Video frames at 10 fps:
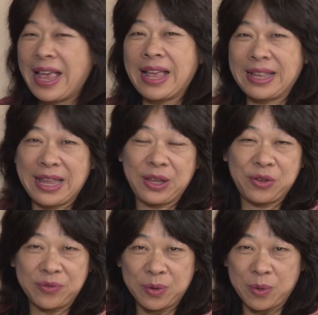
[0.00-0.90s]
And thank
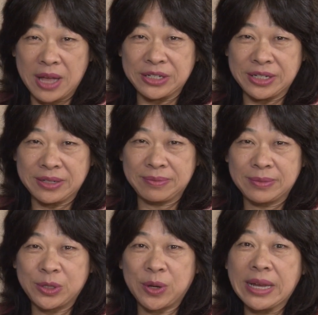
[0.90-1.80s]
you for watching.
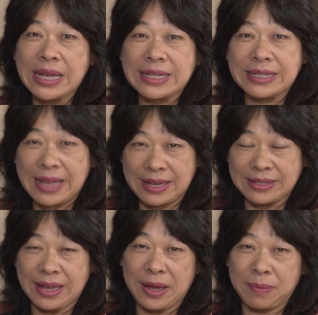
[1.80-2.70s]
Join us
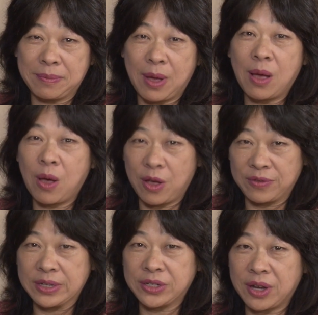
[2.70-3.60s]
next time on
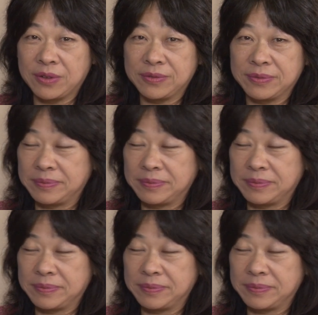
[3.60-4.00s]
Off the Shelf.